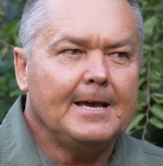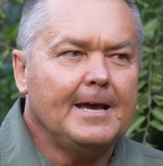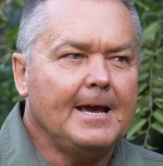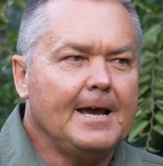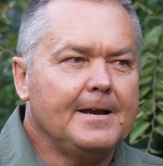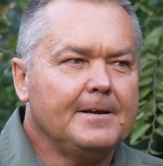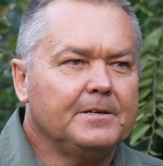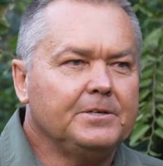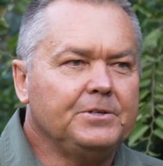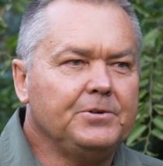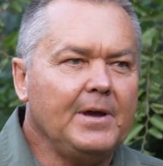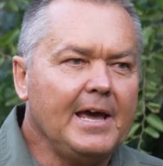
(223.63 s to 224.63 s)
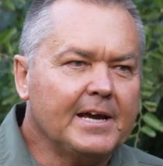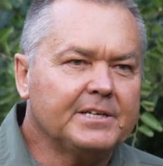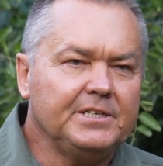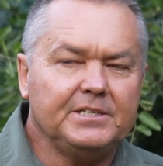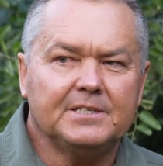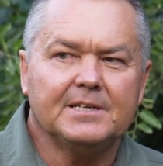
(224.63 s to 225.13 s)
and to
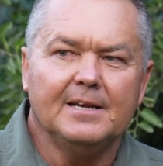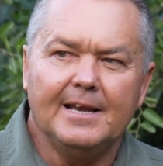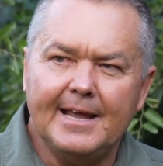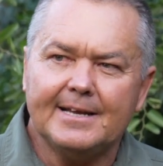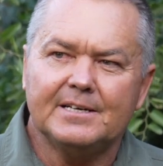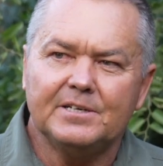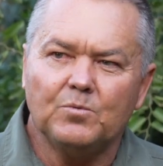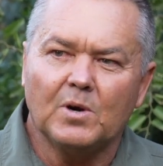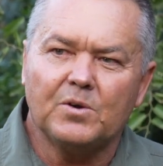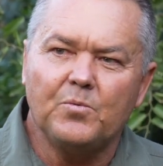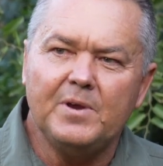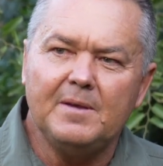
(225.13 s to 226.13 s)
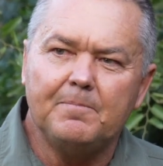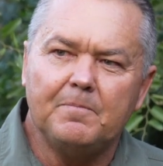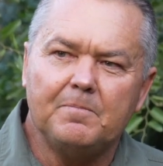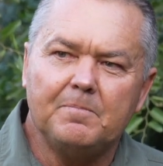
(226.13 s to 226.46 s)
actually select what we've